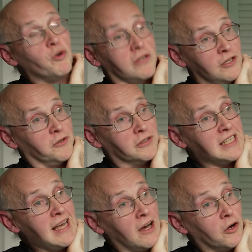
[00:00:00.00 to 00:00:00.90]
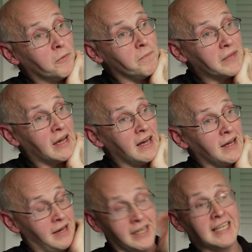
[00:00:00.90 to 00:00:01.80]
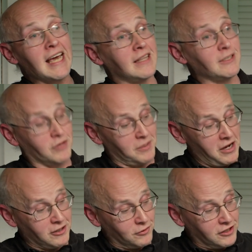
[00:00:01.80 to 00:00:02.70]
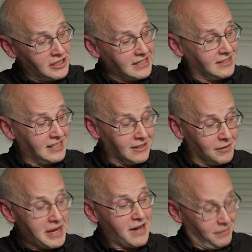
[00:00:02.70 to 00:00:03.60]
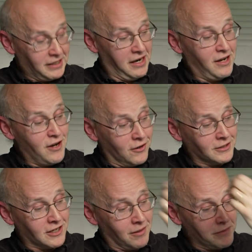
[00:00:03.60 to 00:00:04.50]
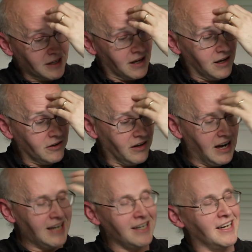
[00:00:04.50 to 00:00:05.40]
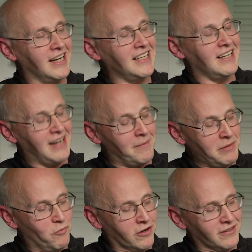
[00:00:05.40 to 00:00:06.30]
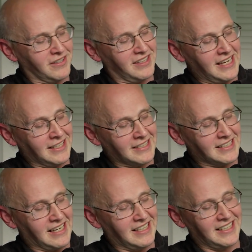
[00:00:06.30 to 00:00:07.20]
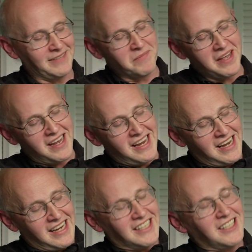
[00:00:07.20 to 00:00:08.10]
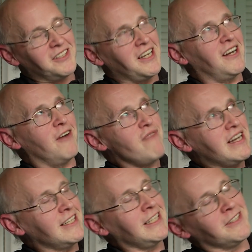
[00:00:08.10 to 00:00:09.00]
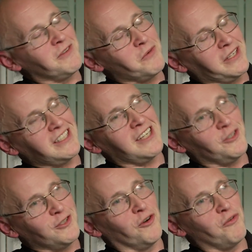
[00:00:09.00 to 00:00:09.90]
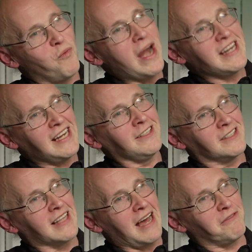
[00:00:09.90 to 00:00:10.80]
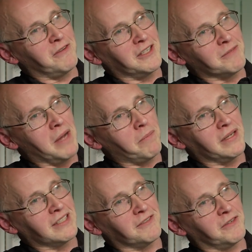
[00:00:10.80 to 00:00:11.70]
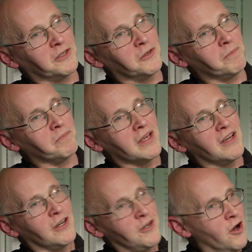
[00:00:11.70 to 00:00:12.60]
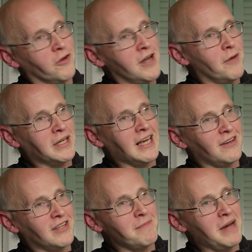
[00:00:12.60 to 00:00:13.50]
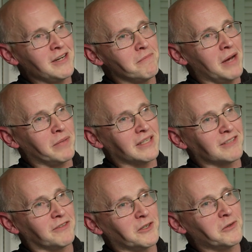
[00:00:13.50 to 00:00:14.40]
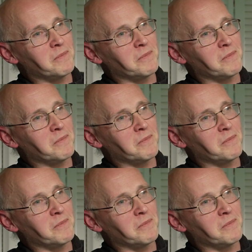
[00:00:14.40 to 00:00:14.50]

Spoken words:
you could tell. And again, this was something I talked to Jason Segel about a long time ago. And one of the things I read an interview where you said you sort of went into that first Muppets film not knowing how they made a Muppets film.